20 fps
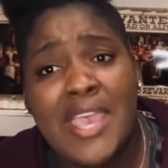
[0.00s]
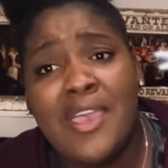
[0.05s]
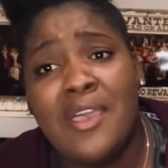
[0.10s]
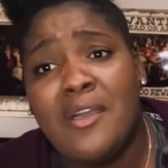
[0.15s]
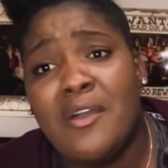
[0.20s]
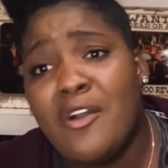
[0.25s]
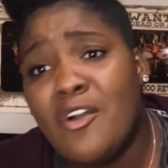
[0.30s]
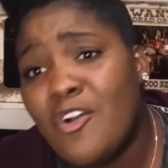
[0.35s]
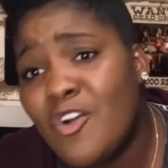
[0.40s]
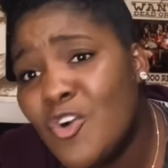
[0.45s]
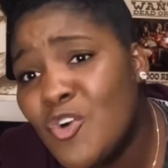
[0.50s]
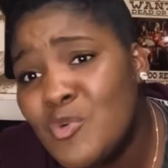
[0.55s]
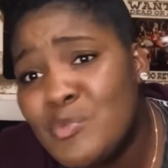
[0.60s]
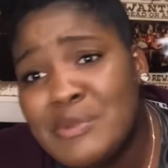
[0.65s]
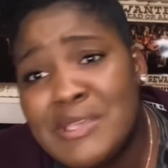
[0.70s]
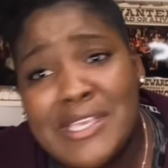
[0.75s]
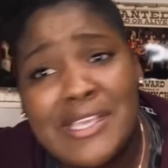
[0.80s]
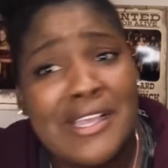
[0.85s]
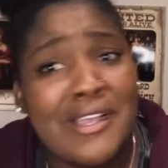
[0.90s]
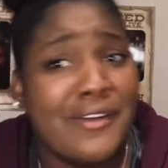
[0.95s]
hold
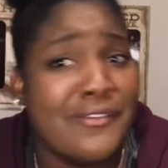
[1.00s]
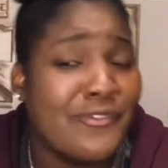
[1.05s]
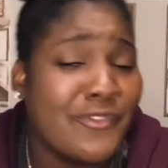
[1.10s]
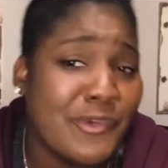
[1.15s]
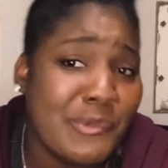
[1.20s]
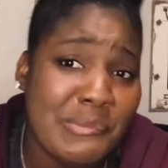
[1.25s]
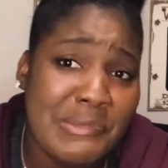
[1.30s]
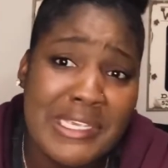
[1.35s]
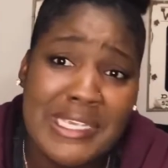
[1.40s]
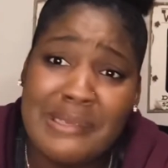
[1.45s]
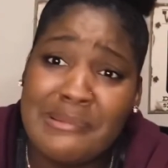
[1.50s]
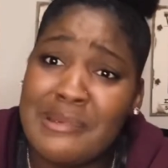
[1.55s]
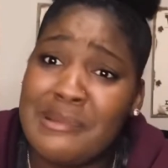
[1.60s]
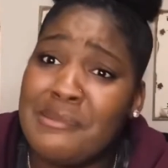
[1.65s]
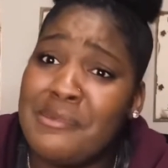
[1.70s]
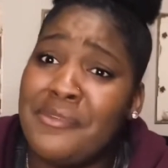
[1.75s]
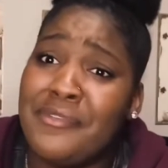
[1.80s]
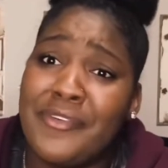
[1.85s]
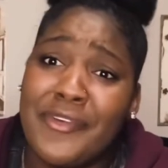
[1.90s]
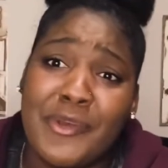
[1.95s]
me, comfort me, make me
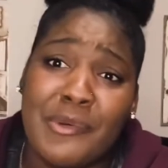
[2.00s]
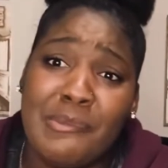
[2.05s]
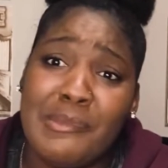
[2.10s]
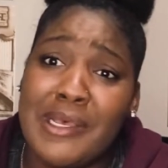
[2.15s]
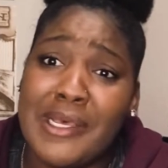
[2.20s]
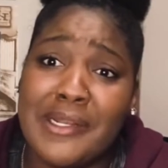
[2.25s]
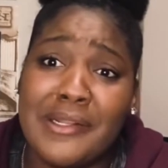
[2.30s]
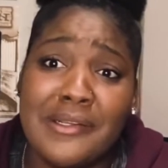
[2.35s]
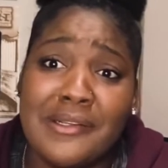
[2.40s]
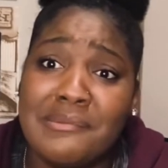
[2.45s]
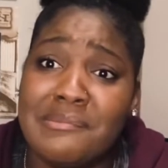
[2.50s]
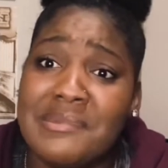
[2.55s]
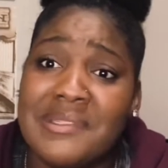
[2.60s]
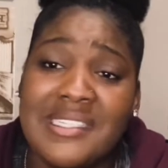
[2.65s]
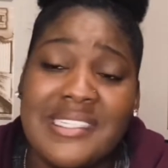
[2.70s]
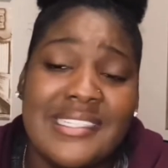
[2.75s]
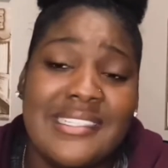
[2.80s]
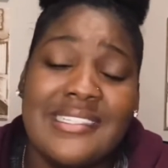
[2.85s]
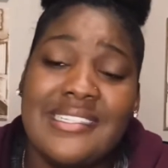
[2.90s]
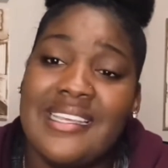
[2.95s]
feel better,
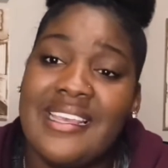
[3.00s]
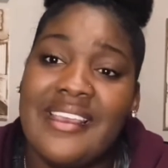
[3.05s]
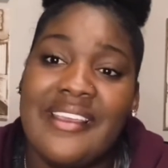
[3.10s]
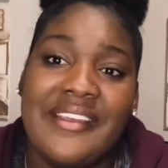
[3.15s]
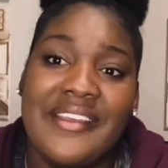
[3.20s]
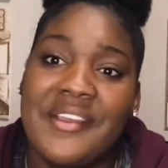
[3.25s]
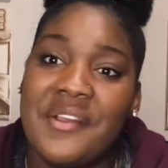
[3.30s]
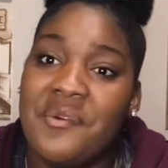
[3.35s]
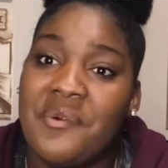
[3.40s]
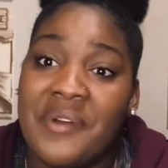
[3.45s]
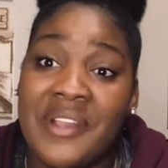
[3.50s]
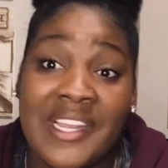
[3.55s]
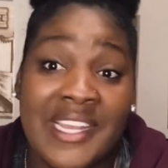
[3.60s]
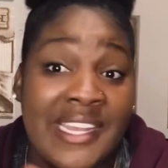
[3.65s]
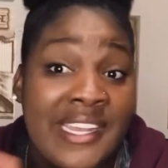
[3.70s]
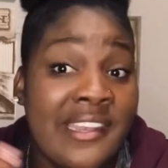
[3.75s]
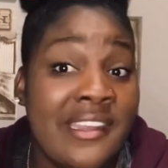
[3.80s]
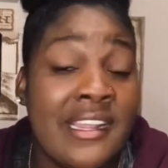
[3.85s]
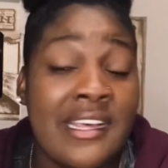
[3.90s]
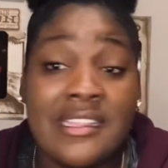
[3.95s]
but
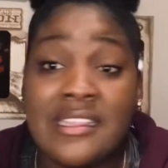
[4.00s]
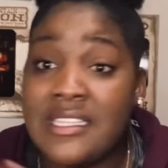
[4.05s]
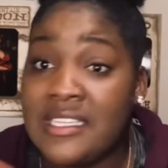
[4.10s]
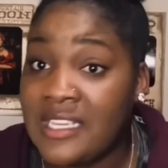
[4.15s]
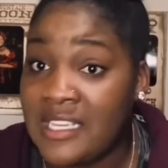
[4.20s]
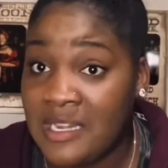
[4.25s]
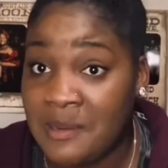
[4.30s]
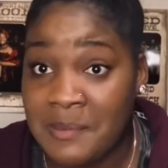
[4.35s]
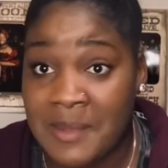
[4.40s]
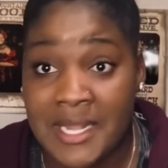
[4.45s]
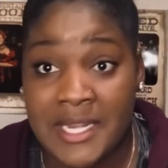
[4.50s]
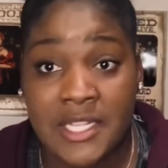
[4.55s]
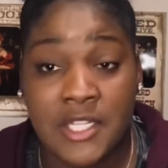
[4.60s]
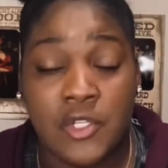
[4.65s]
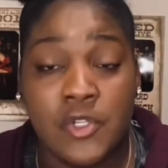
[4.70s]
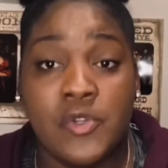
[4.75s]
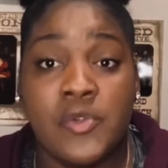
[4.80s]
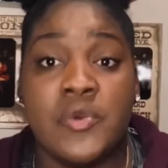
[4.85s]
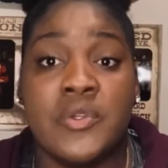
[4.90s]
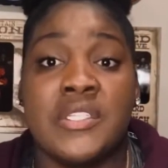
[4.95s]
nothing anybody could
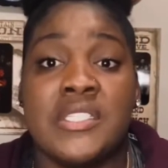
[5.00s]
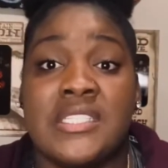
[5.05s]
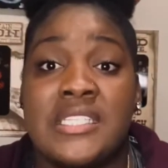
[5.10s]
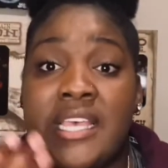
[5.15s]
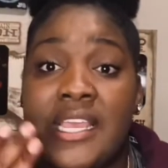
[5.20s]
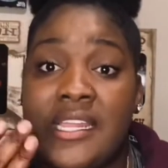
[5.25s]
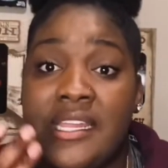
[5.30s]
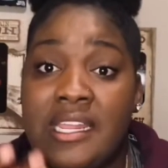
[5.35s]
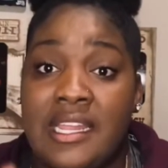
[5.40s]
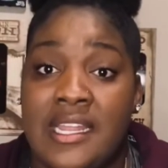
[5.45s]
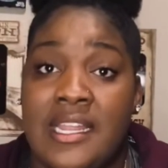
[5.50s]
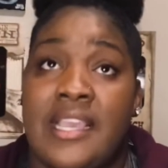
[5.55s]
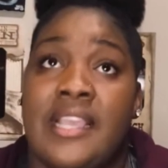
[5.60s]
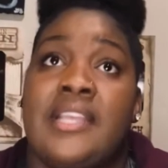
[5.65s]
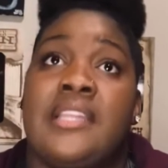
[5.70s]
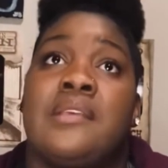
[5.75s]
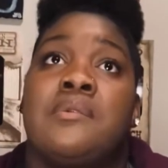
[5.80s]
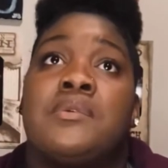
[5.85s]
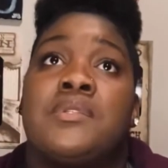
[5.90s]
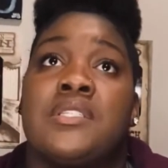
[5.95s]
do or say that night
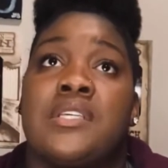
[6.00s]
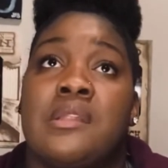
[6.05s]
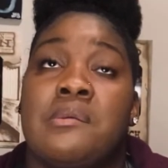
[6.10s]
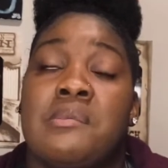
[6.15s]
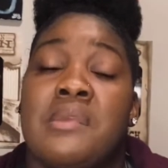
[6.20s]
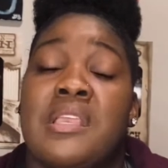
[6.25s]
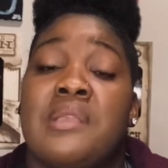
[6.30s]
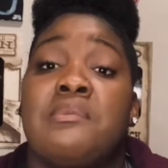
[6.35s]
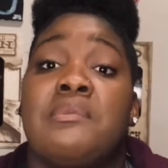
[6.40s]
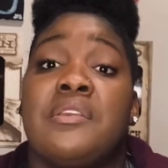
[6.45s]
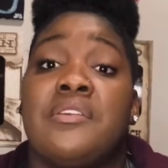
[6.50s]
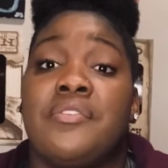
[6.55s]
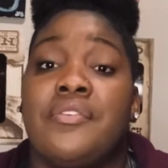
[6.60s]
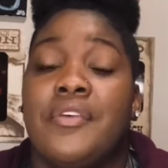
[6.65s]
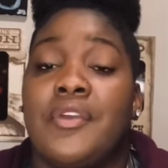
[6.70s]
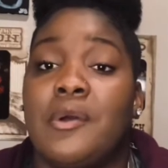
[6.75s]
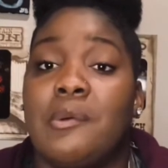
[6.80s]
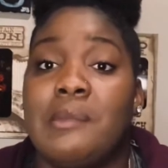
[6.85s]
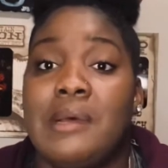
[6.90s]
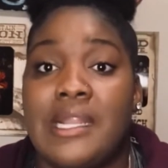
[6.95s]
that was gonna make me
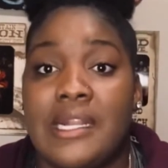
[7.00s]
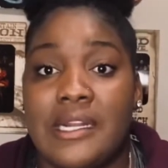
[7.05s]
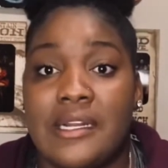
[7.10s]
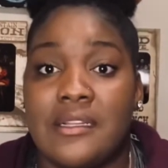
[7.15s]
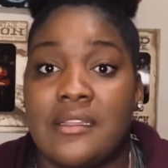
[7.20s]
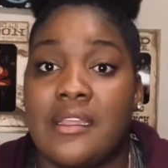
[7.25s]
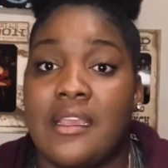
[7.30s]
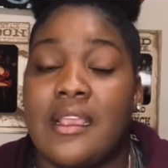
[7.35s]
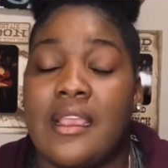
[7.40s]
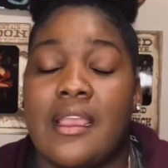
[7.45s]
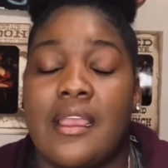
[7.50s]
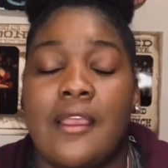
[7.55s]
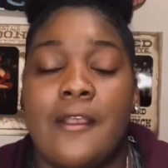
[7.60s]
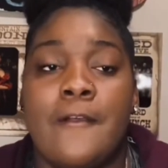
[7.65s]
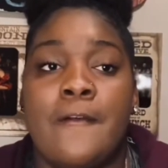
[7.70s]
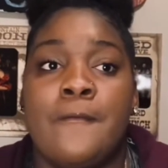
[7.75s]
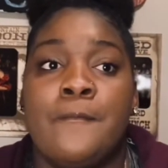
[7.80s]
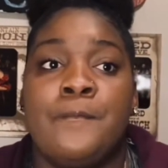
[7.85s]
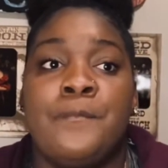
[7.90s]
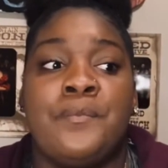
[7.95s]
feel better. Like,
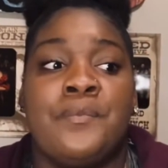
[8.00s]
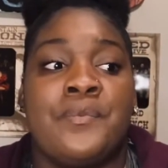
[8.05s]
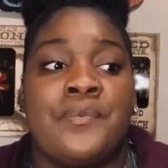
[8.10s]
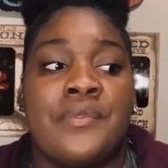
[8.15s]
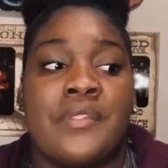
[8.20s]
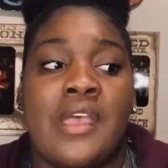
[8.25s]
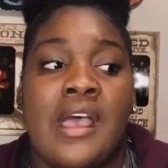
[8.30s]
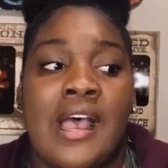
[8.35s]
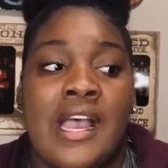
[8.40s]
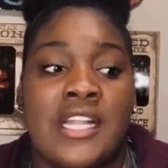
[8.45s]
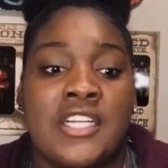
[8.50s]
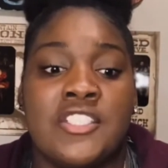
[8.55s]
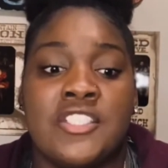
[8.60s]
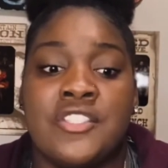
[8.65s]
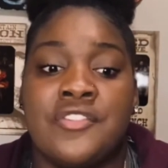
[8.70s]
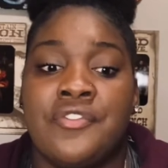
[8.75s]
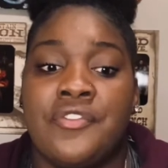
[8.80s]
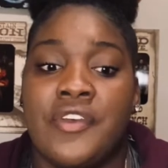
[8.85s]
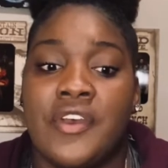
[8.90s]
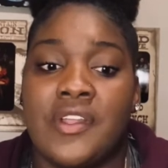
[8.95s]
I just
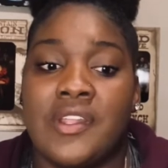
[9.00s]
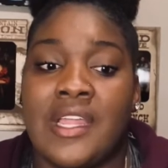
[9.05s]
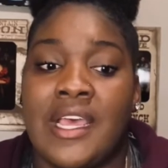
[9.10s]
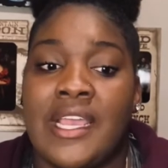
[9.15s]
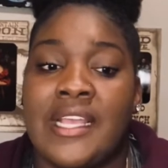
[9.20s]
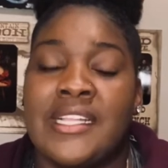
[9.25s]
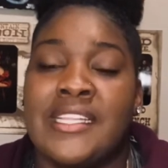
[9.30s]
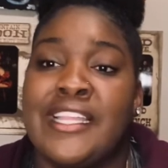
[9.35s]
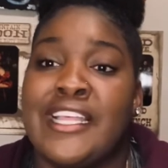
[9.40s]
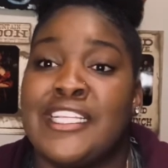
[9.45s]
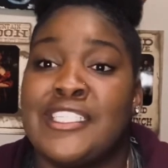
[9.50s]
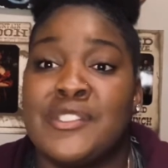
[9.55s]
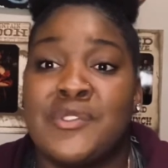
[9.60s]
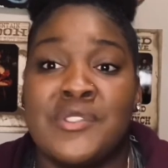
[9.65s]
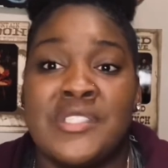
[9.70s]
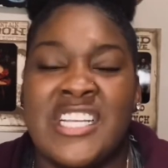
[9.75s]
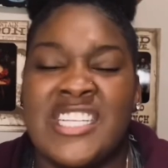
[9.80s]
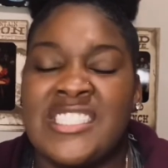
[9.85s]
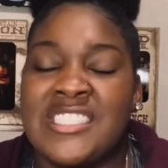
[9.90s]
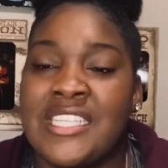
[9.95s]
felt like
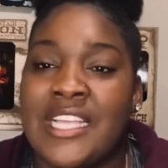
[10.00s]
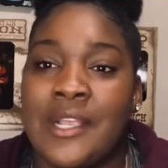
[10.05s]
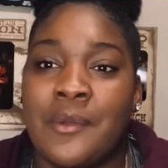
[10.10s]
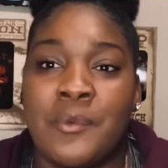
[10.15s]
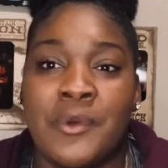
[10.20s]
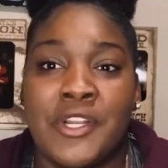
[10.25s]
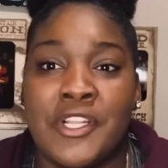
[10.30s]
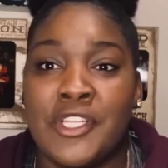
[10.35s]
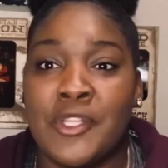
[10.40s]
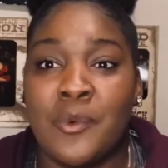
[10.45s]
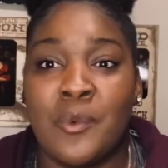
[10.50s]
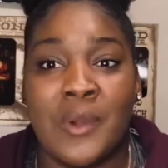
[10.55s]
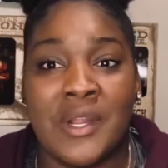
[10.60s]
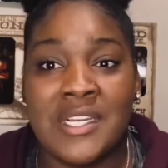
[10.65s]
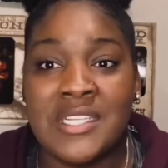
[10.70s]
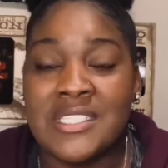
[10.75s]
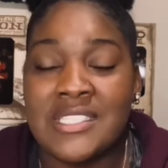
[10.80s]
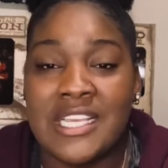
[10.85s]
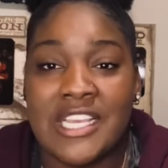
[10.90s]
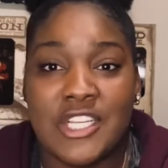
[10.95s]
that's like one of the
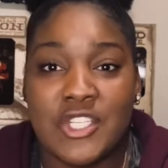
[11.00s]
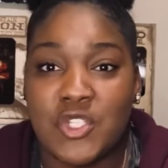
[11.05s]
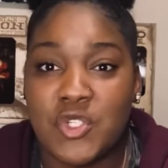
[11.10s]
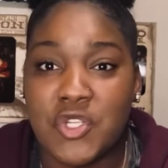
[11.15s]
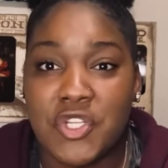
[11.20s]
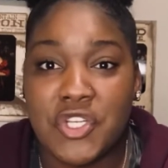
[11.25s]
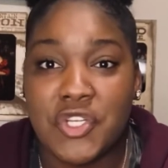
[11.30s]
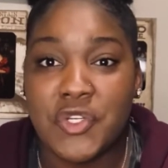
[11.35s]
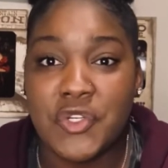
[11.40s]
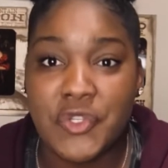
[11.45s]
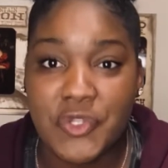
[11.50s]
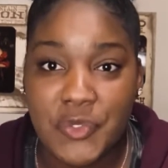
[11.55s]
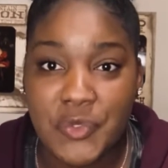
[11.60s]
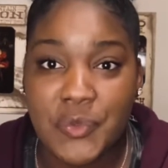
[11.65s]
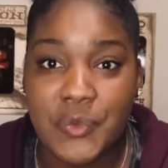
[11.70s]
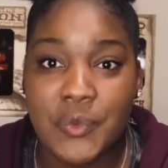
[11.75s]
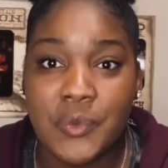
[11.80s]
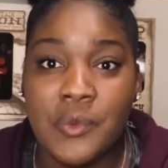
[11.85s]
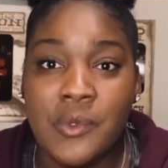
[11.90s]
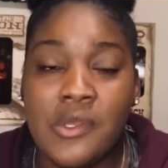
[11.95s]
worst things you can
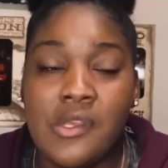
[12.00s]
do.